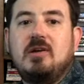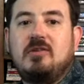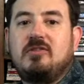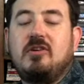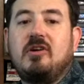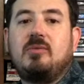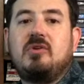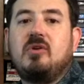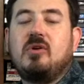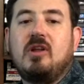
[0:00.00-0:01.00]
starting
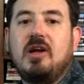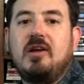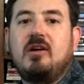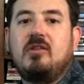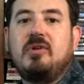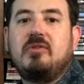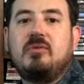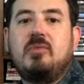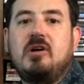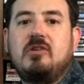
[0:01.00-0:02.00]
with Coraline all the way
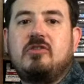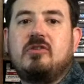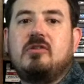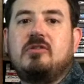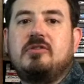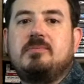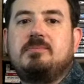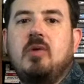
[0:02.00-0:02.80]
through Box Trolls.